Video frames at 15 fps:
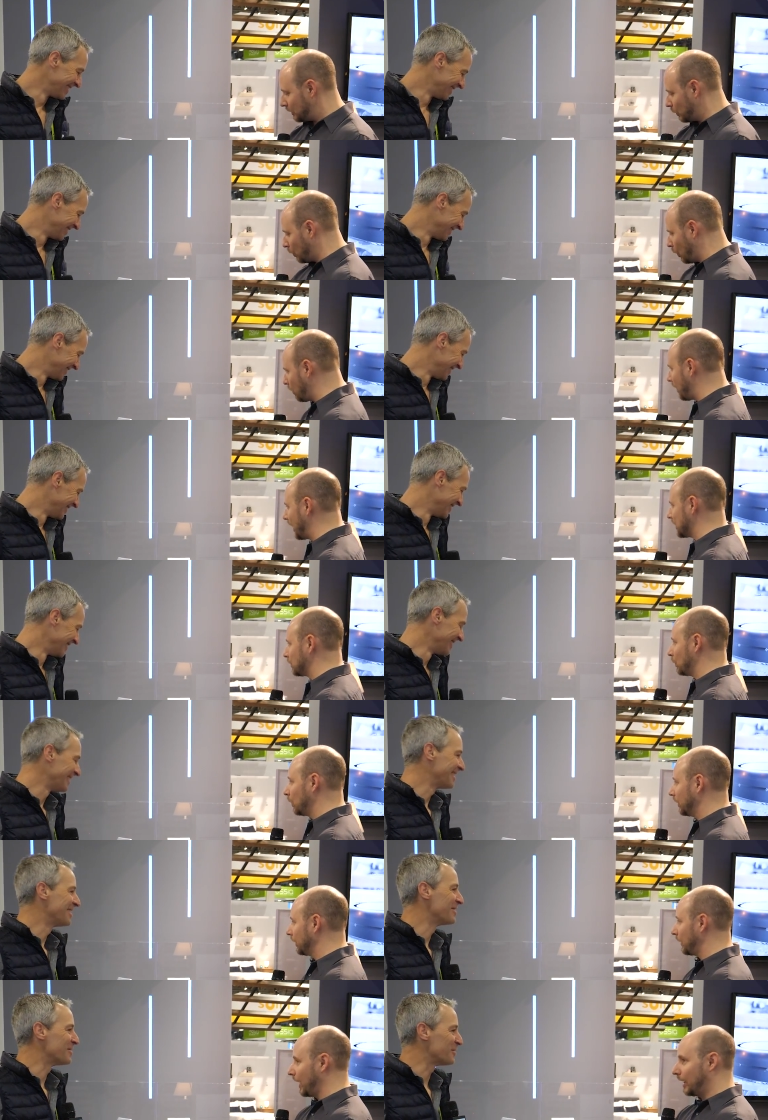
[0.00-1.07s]
Speaker 1: little robots
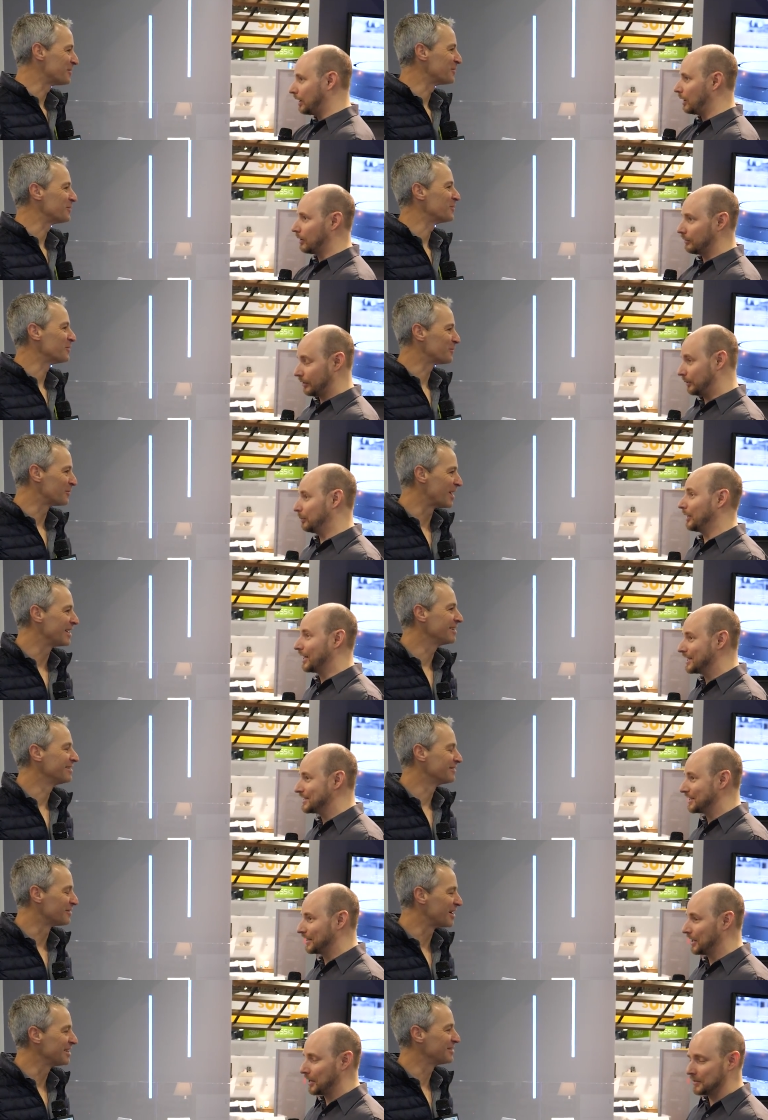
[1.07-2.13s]
rolling around all over the place.
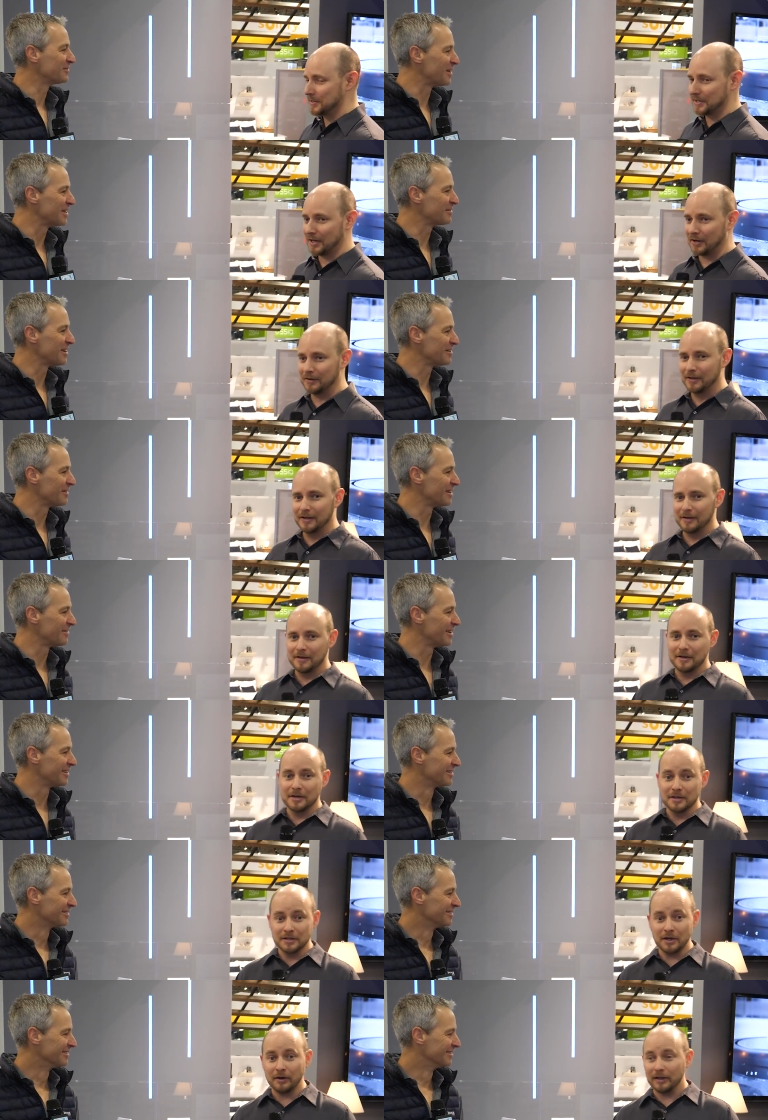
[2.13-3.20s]
Right, you right, know? Right, so, right, right,
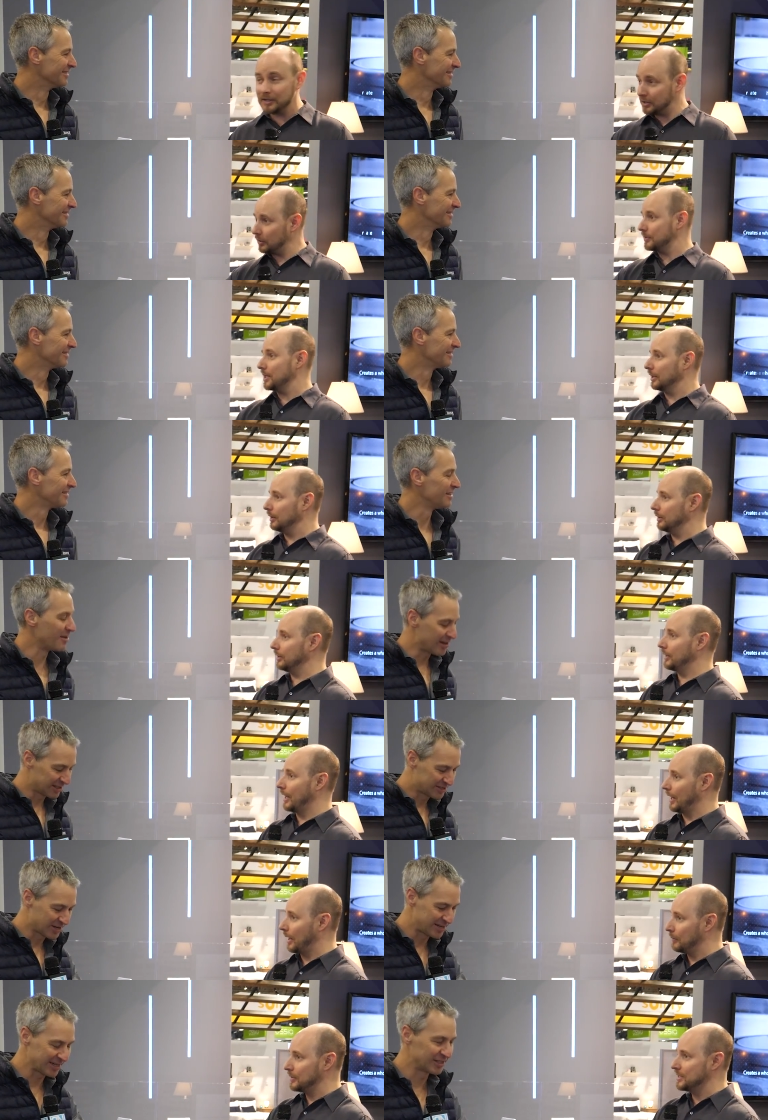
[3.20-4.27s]
right. So let's go take a look all at right,
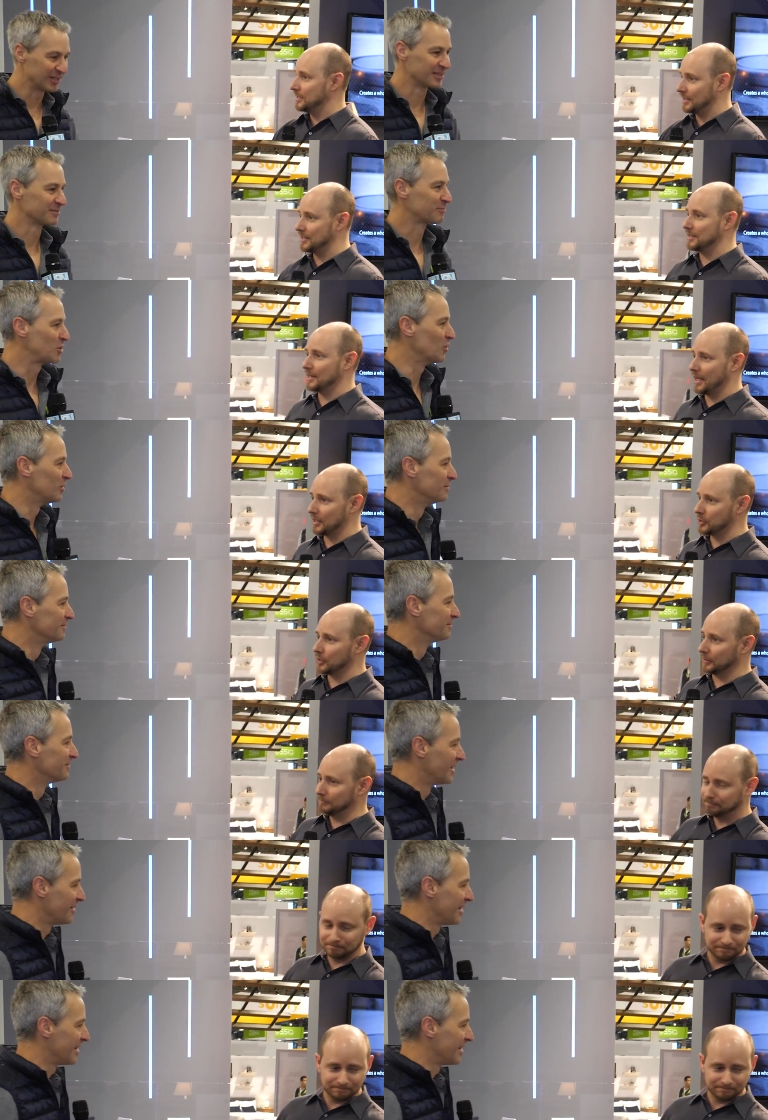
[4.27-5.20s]
that. I want to see this in cool. action. All